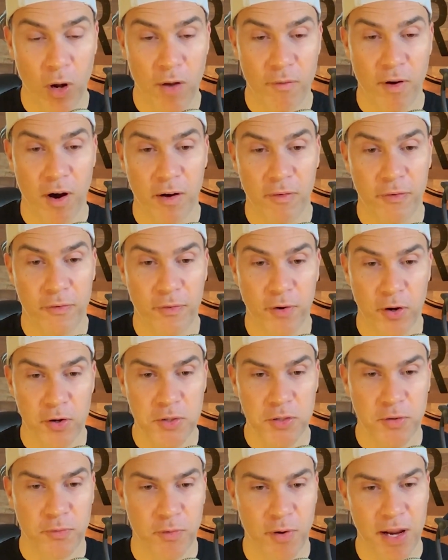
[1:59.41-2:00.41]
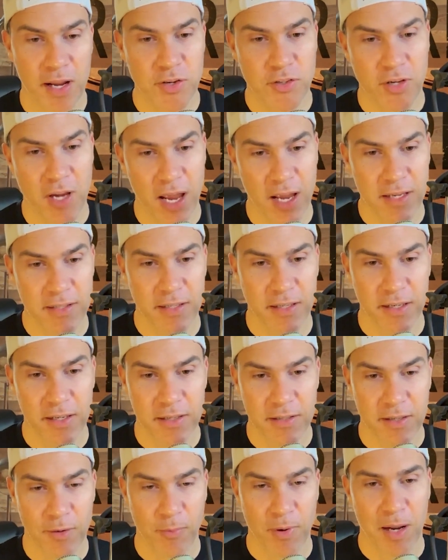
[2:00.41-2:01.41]
of our first
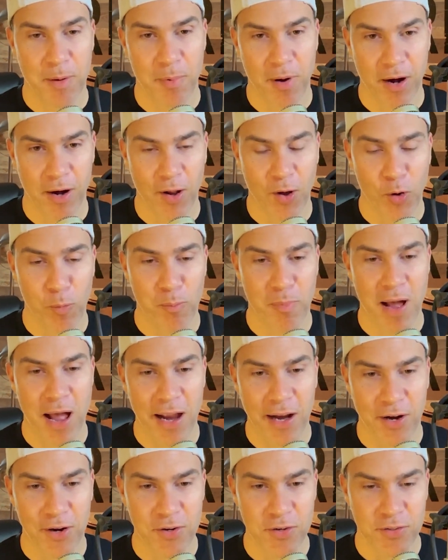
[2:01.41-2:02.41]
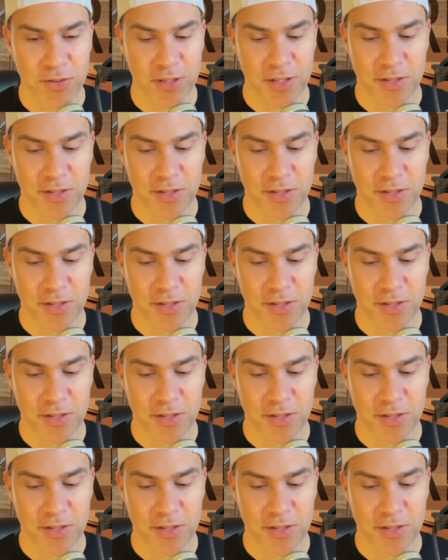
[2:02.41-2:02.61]
franchisees at Red Barn Homebuyers.